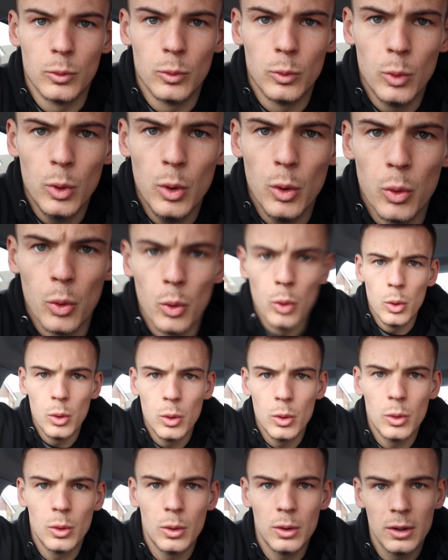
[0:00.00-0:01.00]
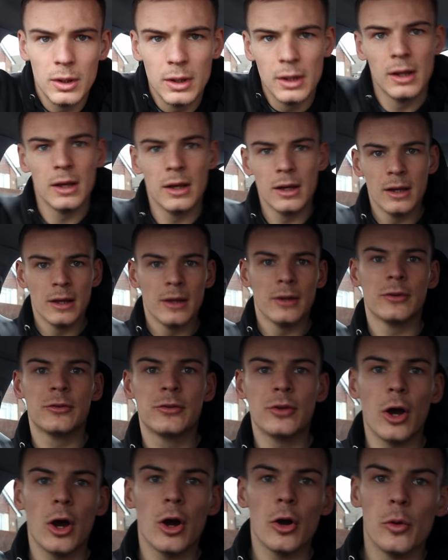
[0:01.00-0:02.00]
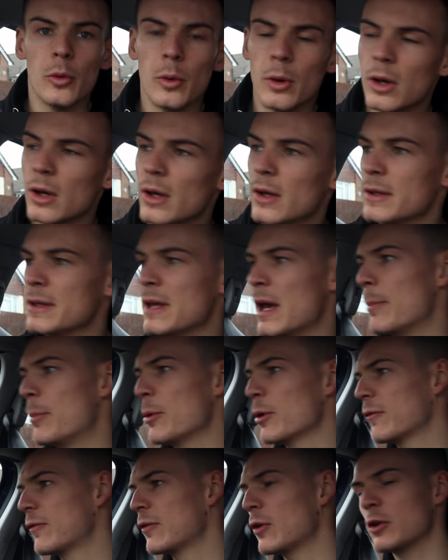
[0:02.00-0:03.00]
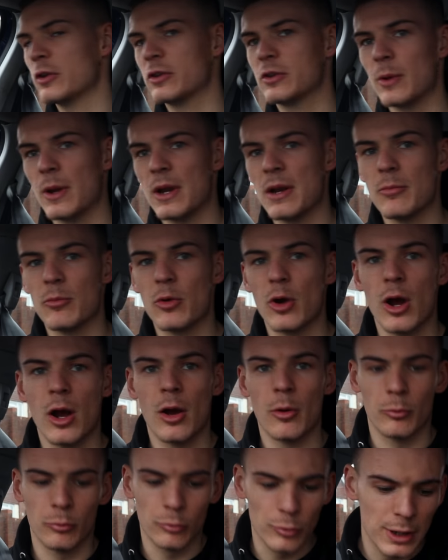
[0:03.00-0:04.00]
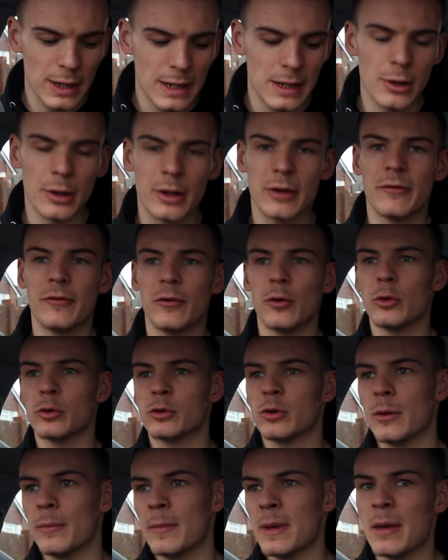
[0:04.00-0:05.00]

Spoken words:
Whoa. So, yeah, booked flights to Edinburgh, really looking forward to it.